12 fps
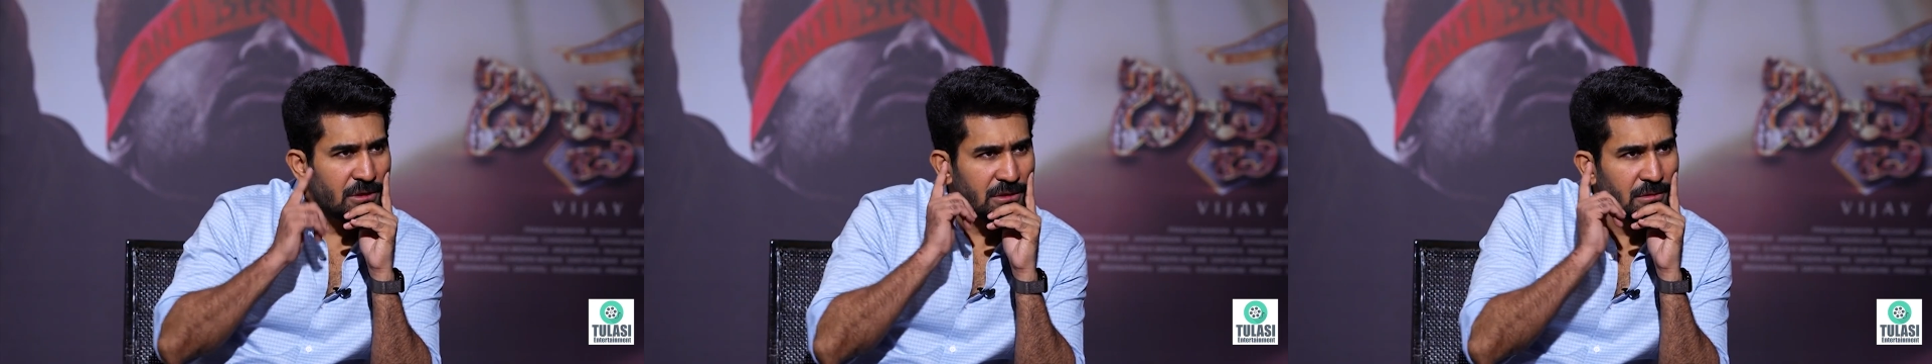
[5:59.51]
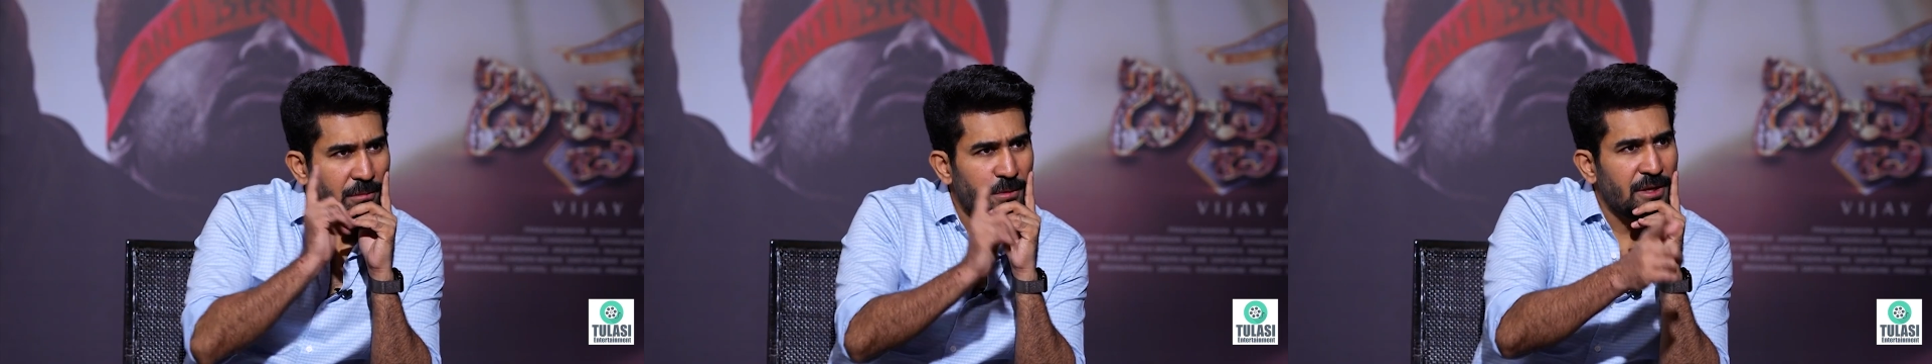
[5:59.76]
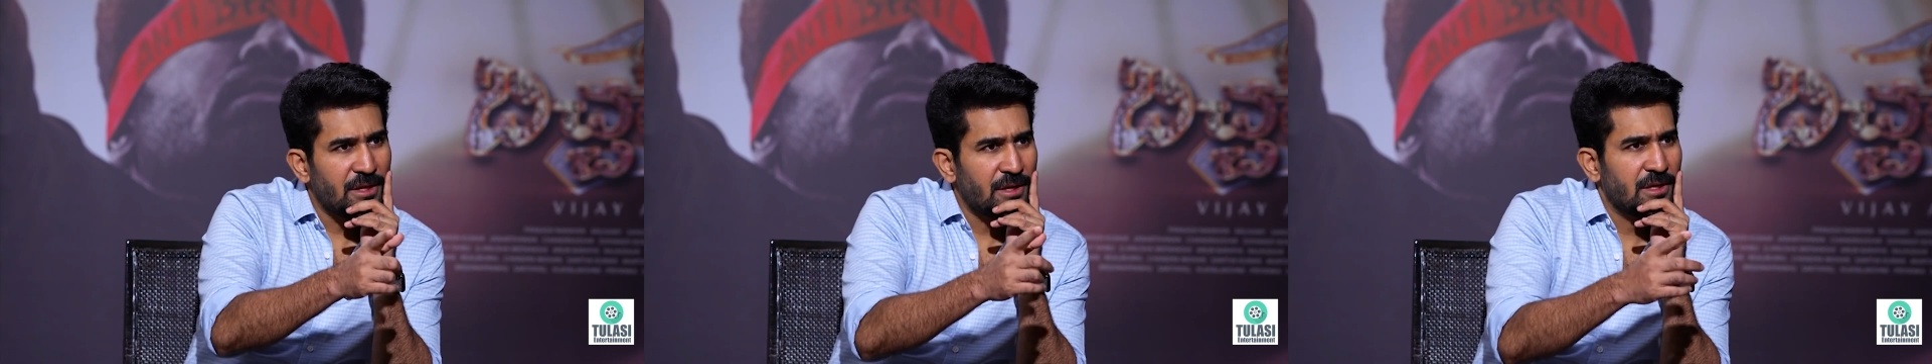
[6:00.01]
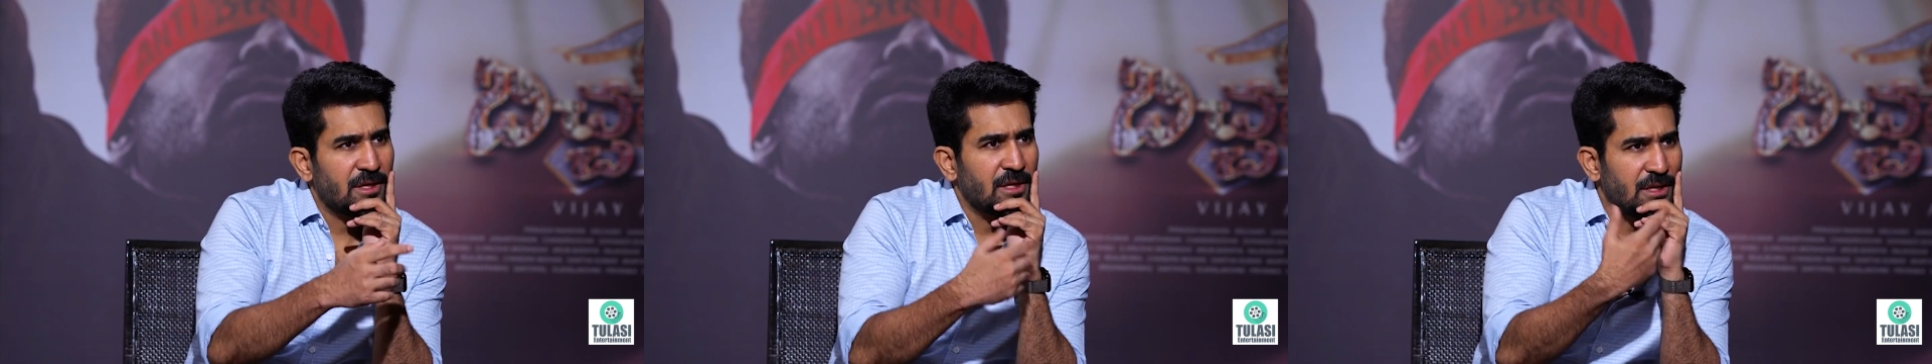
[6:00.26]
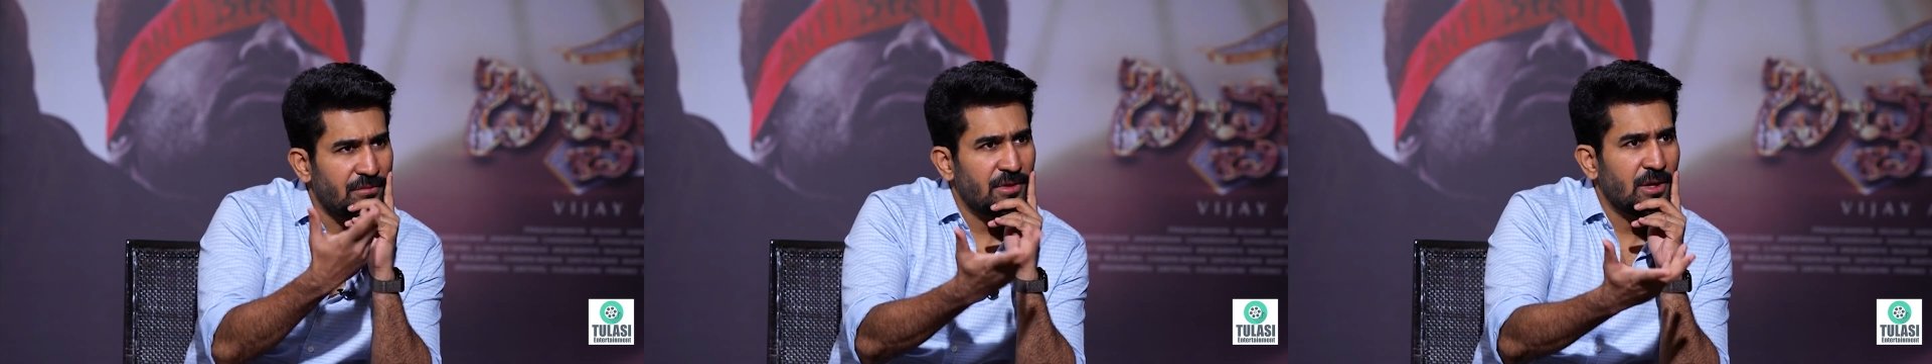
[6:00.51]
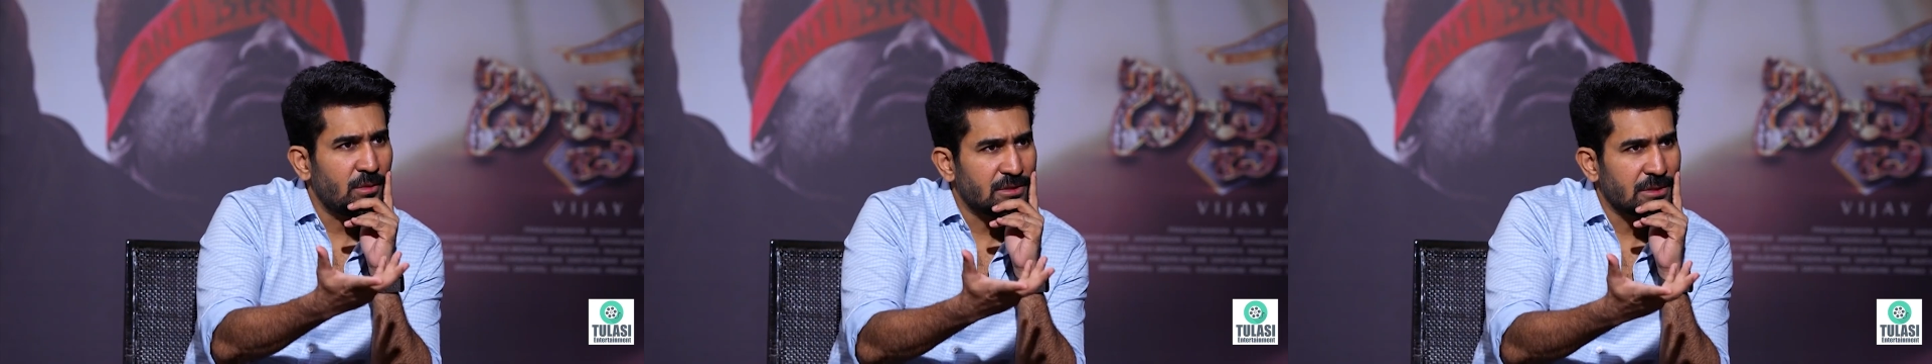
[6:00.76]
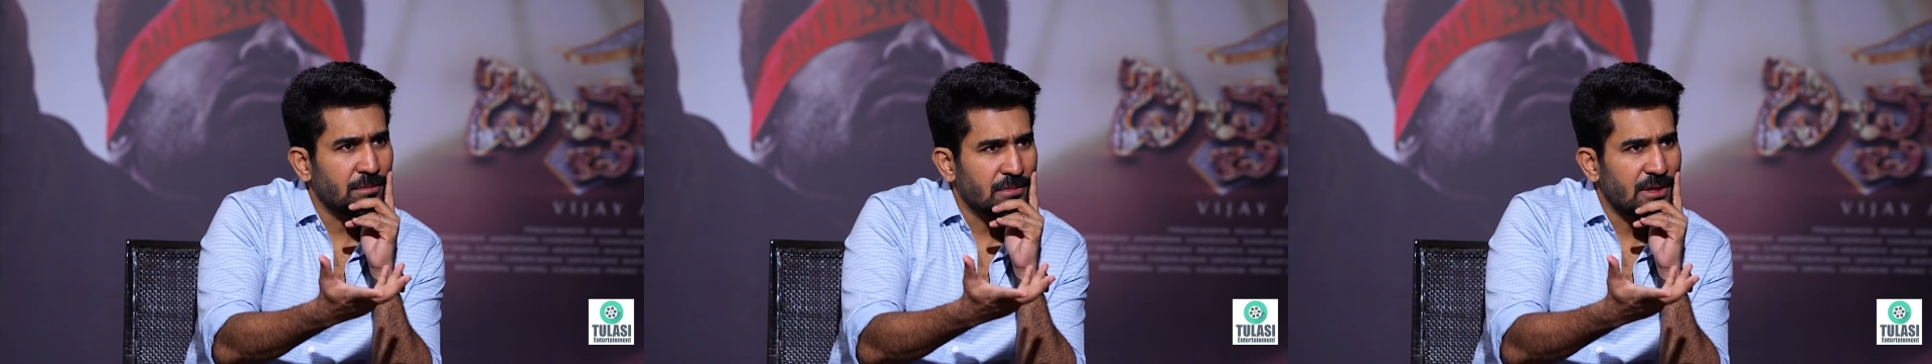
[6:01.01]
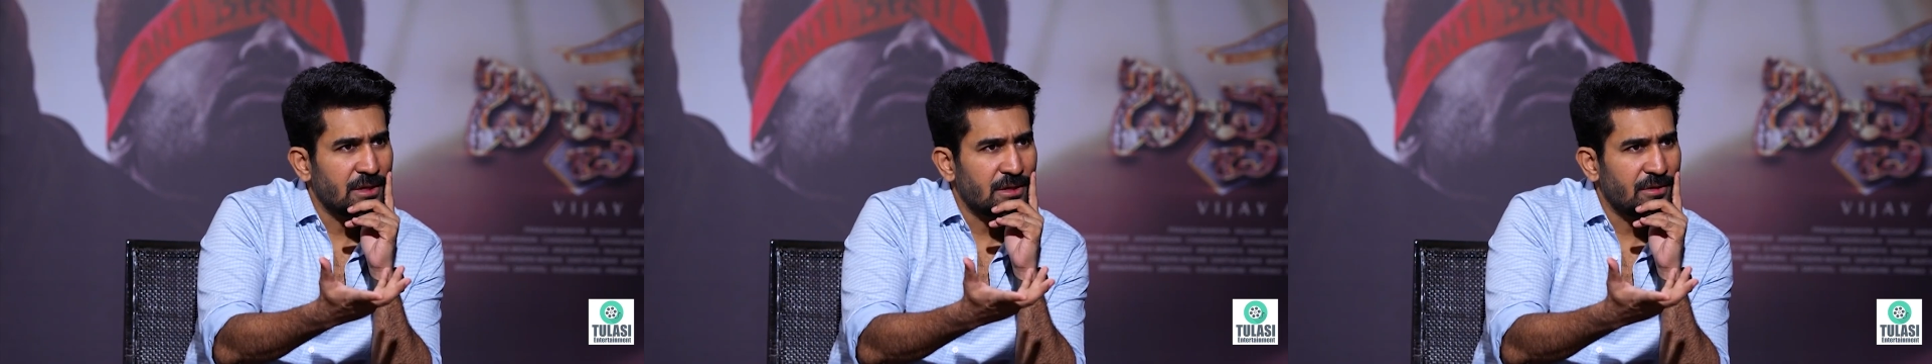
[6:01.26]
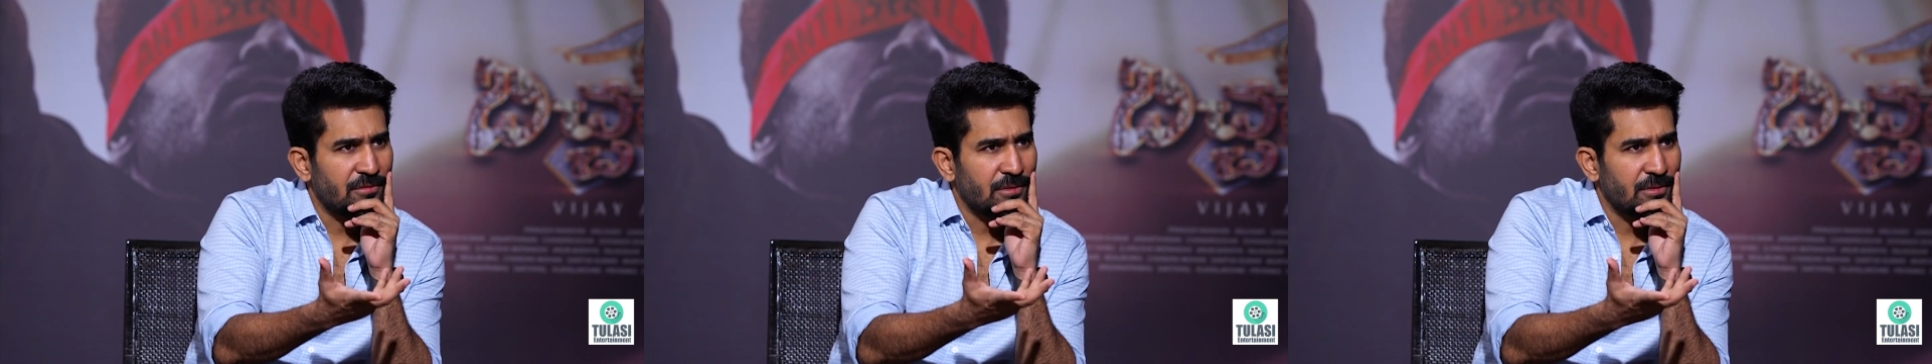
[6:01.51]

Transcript: this will be great, giving out some kind of